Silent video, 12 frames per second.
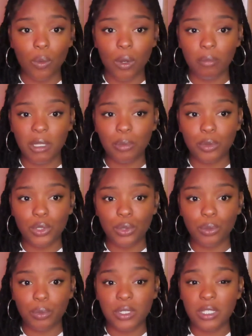want people
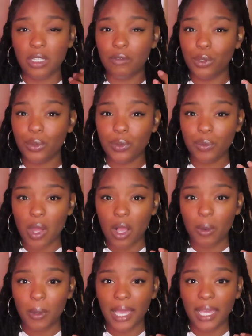to perceive you the
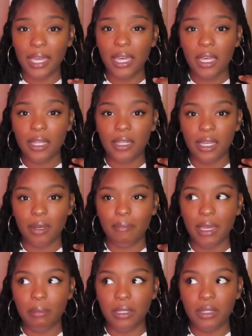wrong way, then
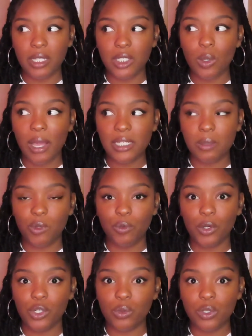maybe think twice
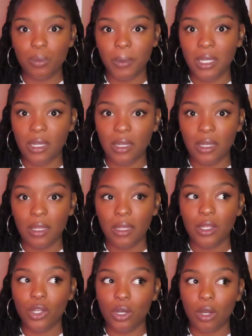before you speak.
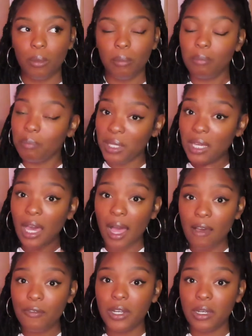You know, be
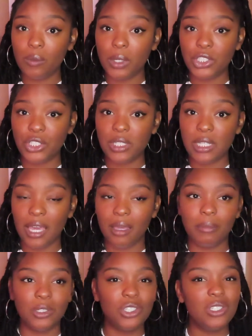confident in what you're
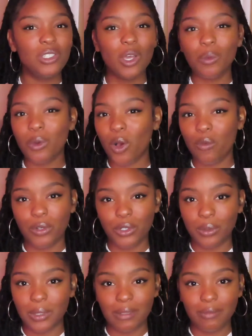saying, but just don't
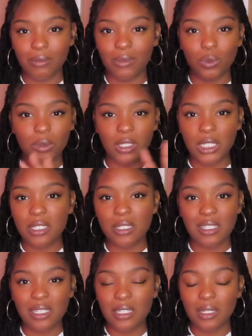overdo it. This is
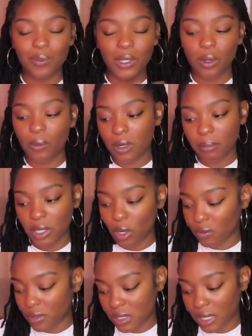a season we don't want to be
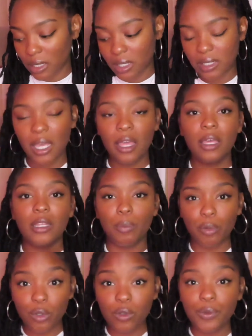overzealous. The
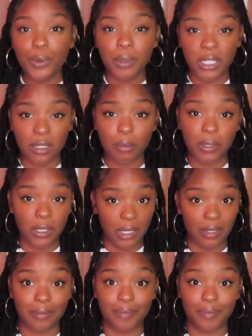proof will be in the pudding.